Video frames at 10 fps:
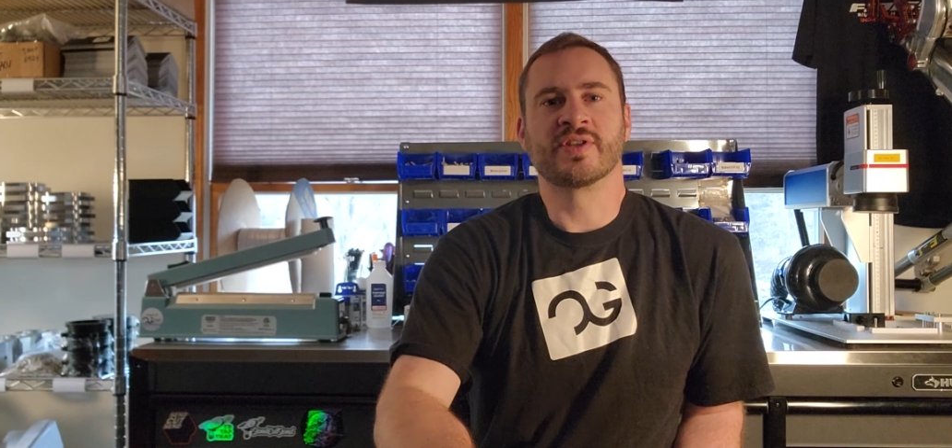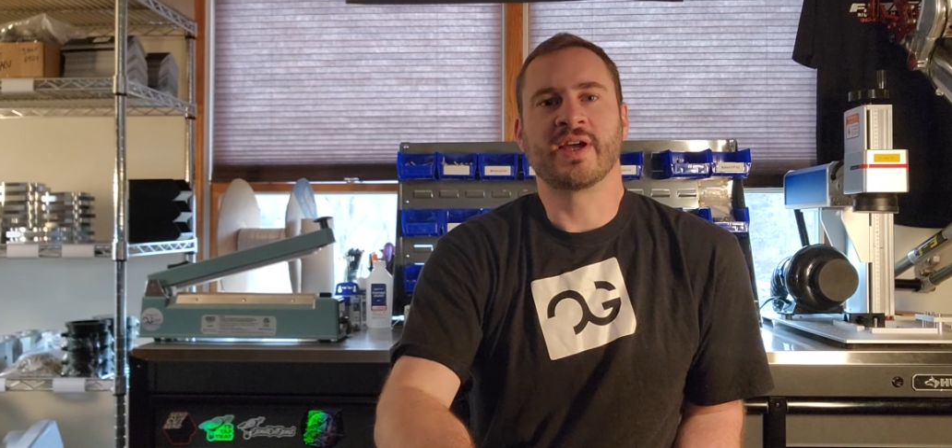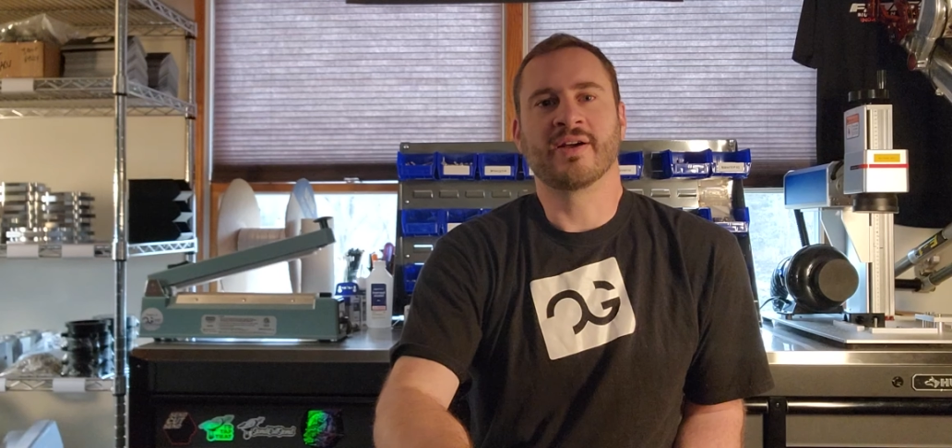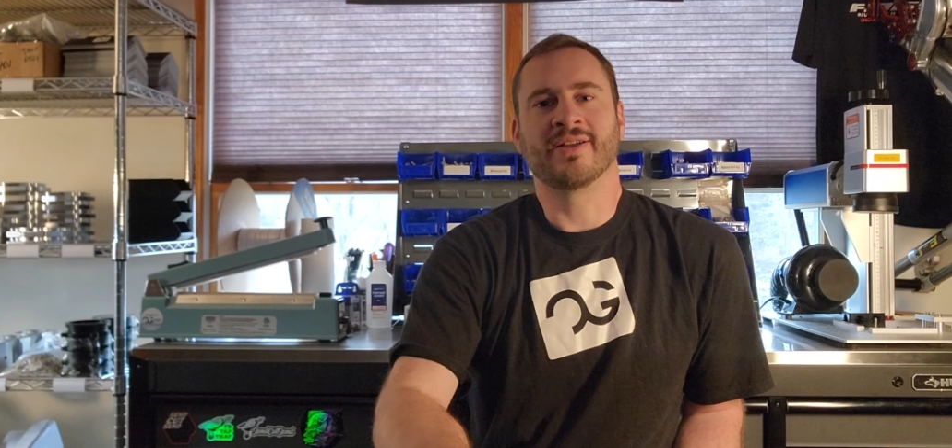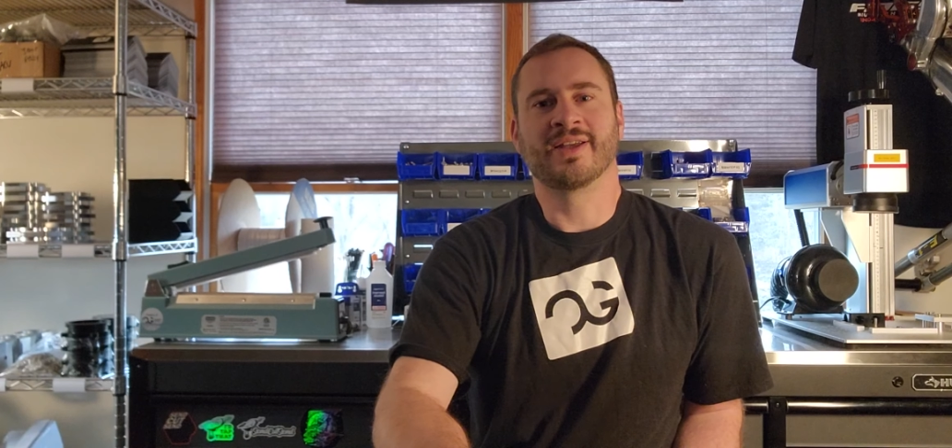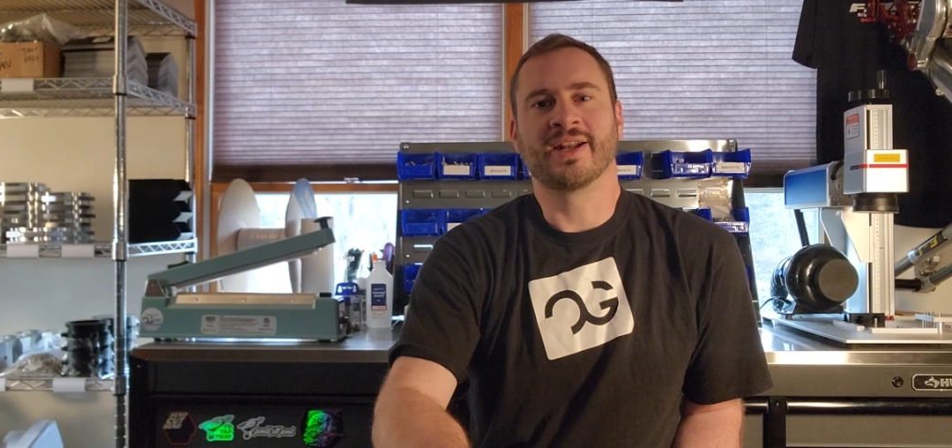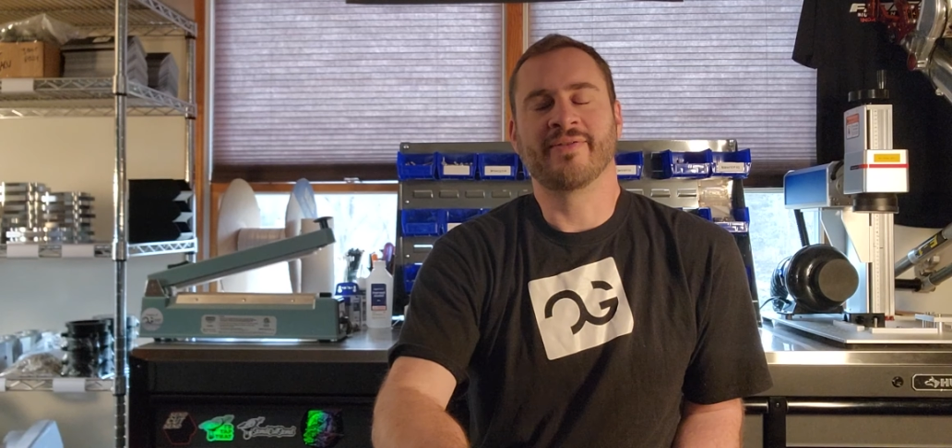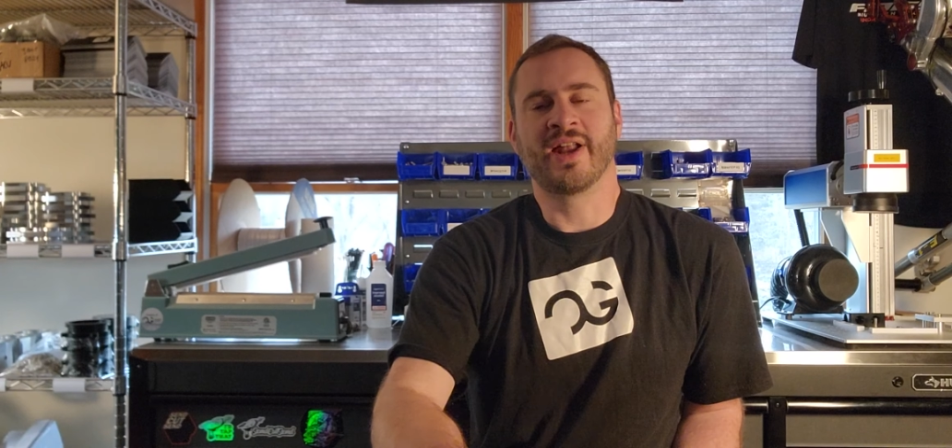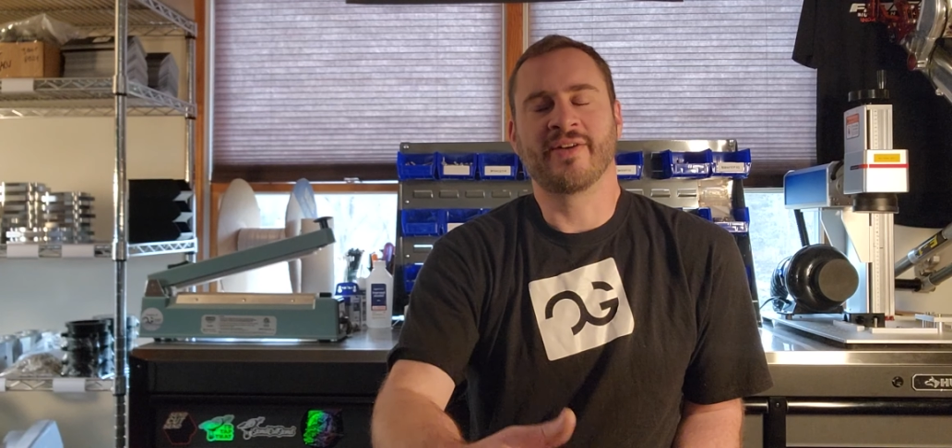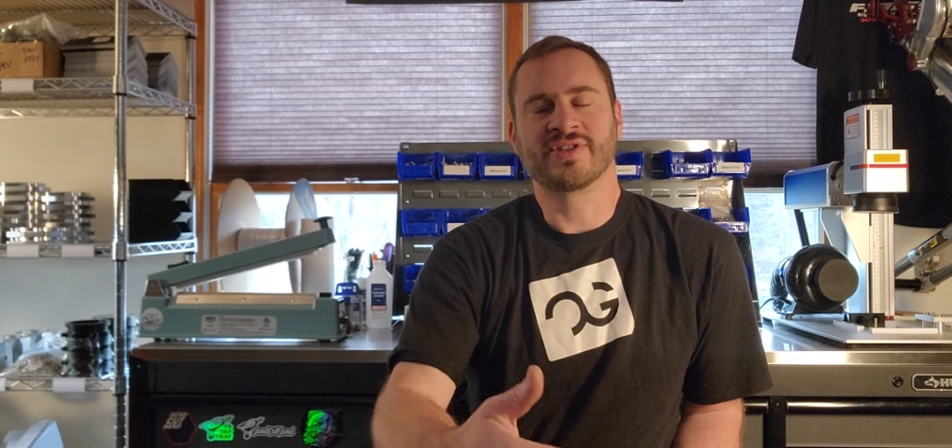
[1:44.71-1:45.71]
And
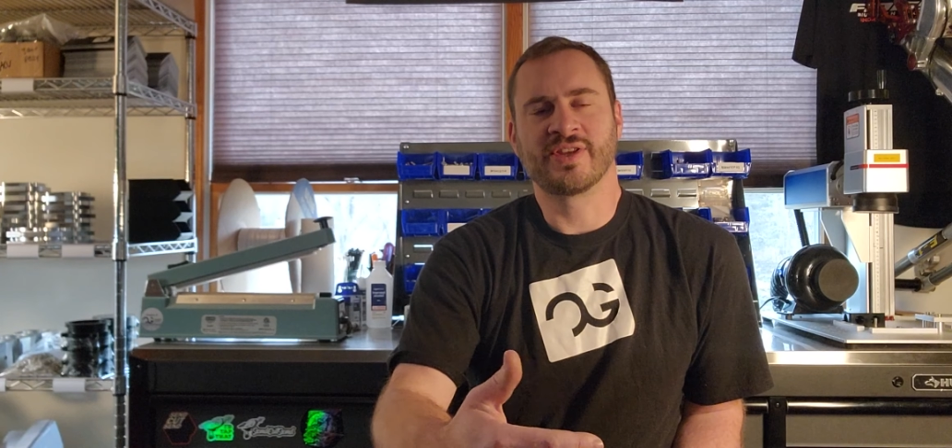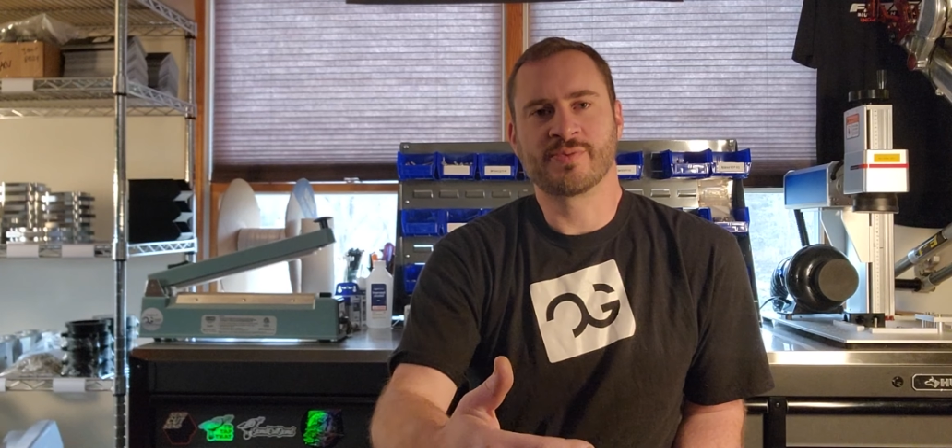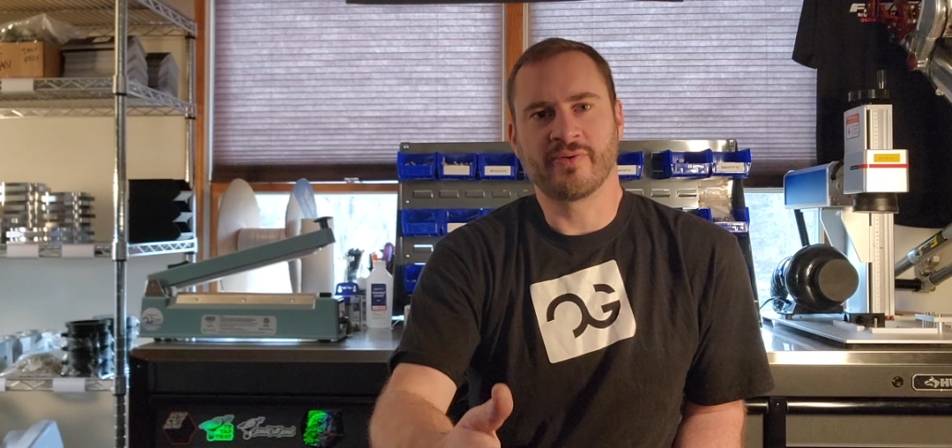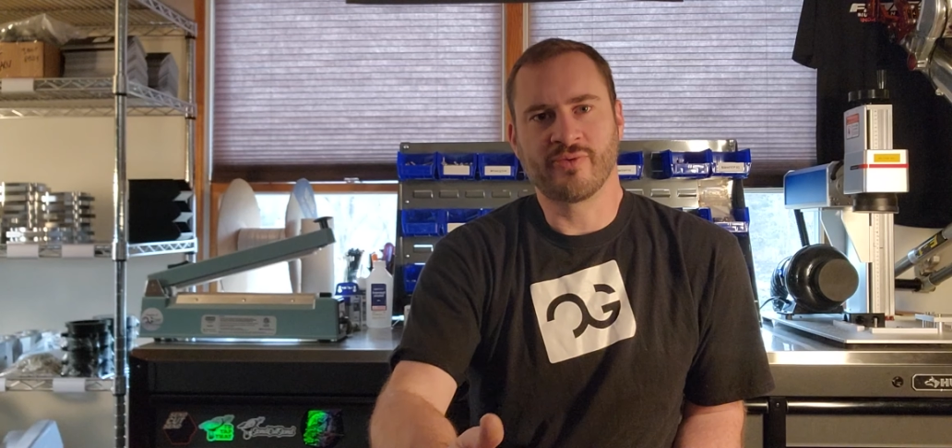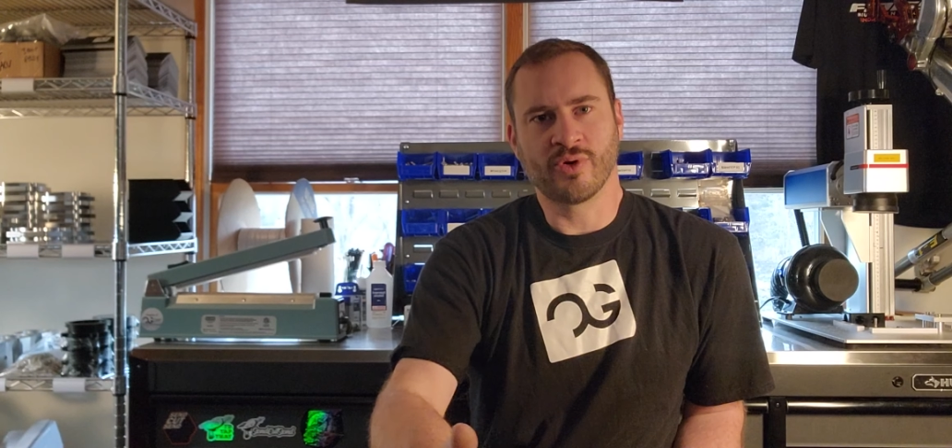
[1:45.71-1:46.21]
I've said this before